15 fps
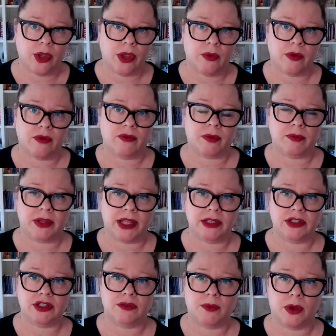you of a
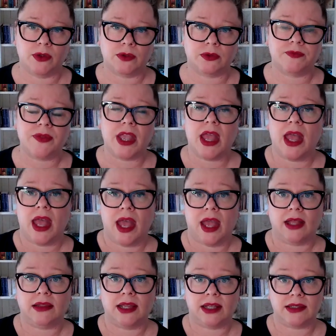blended model,
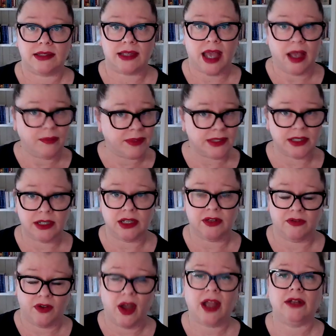and that's absolutely
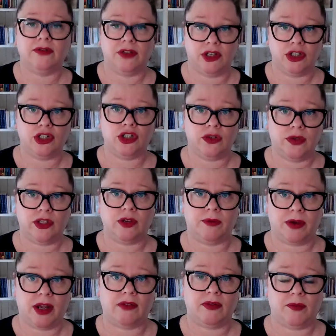fine for you to do in your
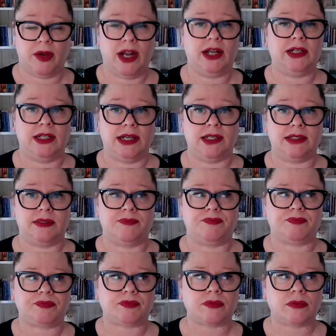private practice.
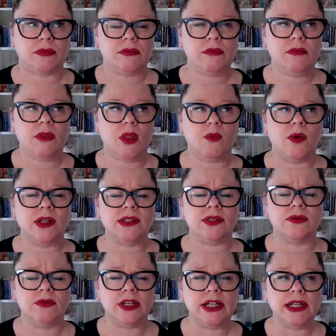
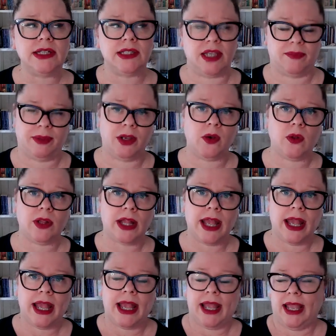What's really typical
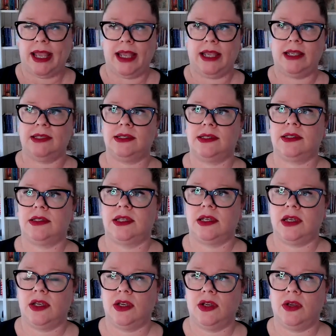is
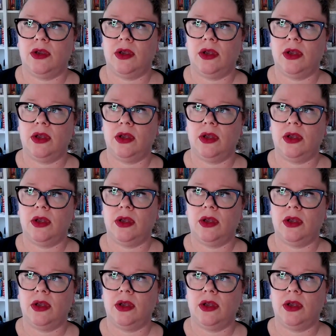to,